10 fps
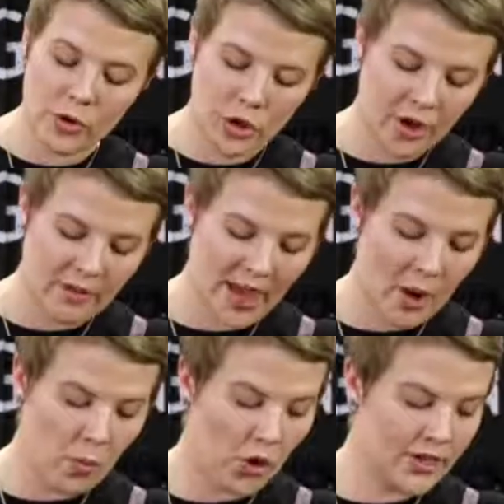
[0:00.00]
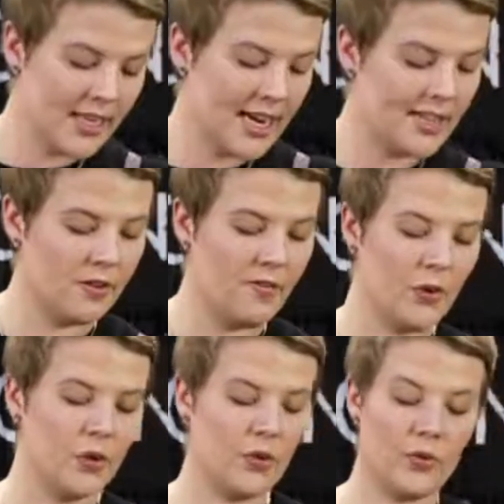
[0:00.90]
majority of that water starts to
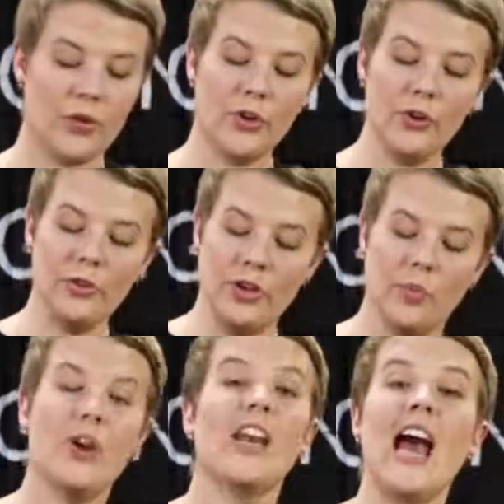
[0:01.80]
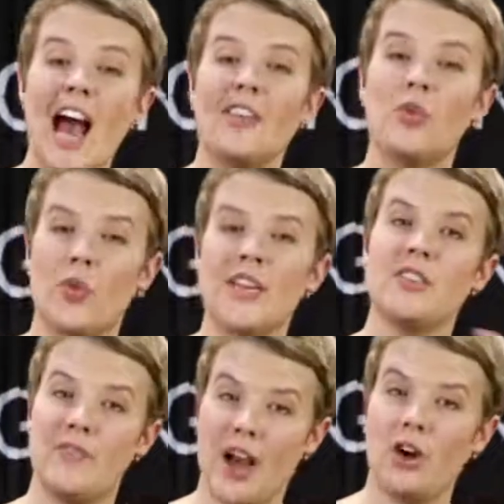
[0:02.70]
filter through, we're going to add the
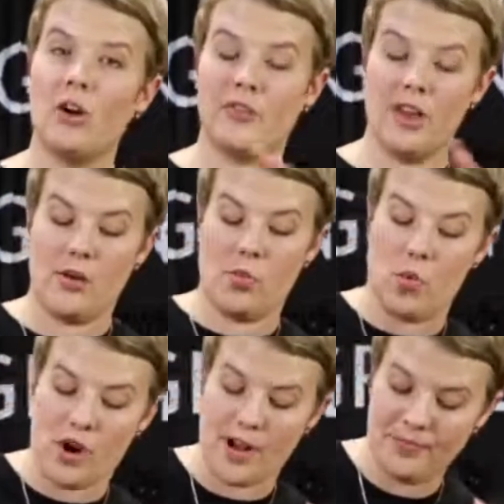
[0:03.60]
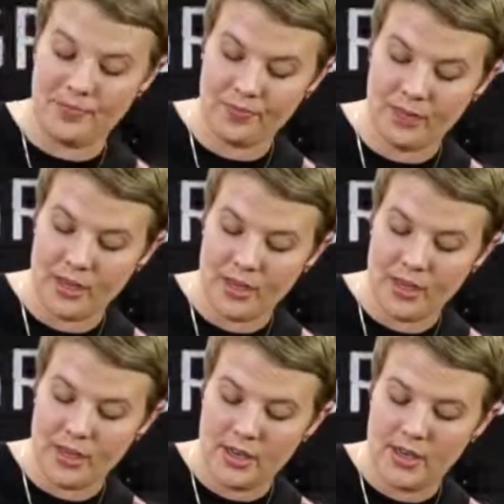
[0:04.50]
rest of our coffee and water.
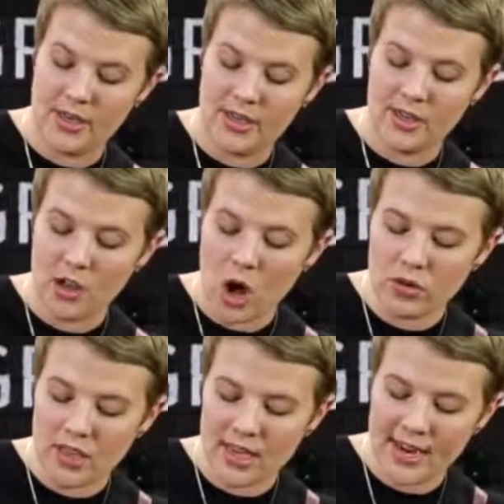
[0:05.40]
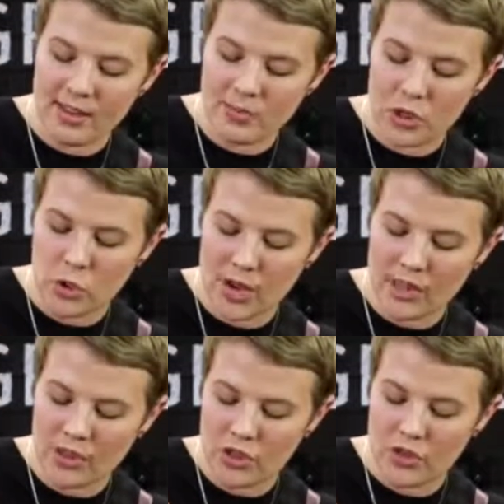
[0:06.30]
Still alternating
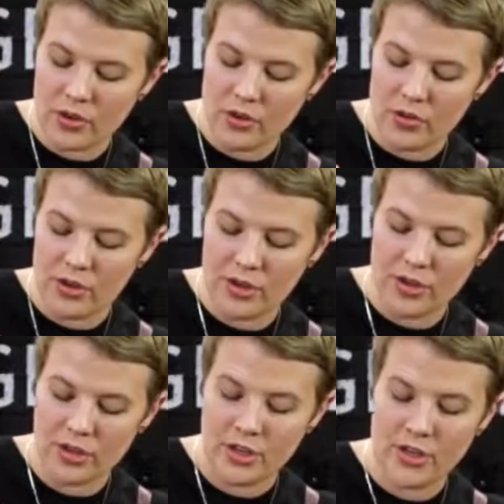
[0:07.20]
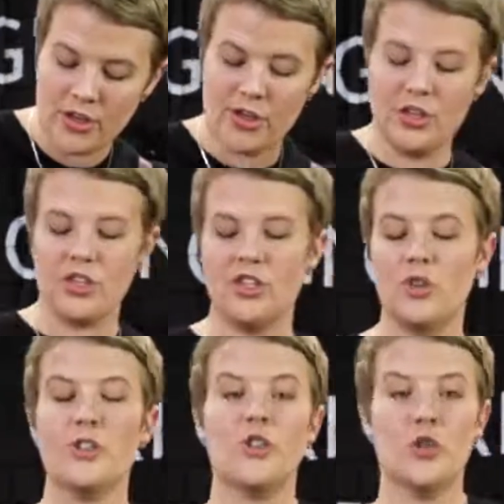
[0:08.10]
between the two, just
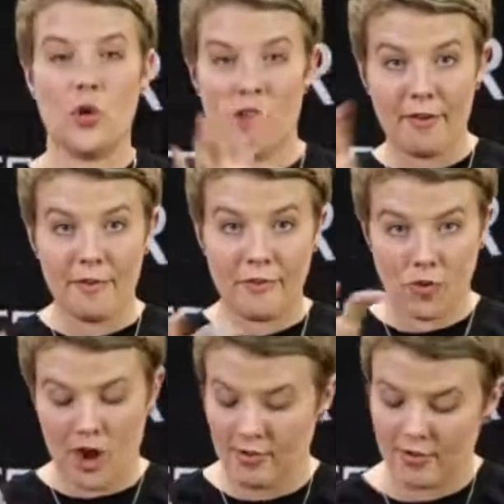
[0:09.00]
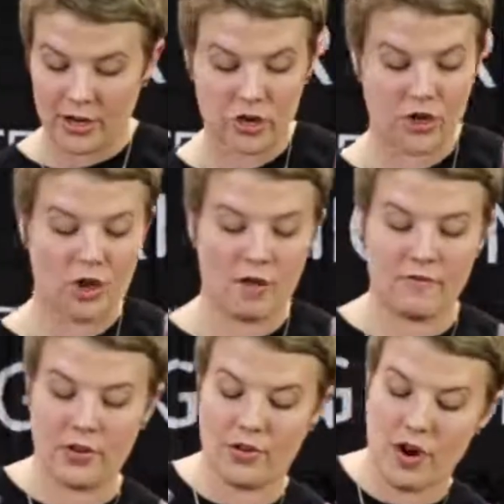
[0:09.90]
to ensure that full coverage
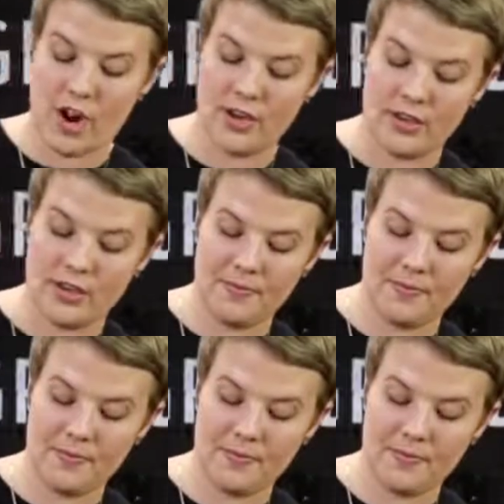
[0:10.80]
of the grind.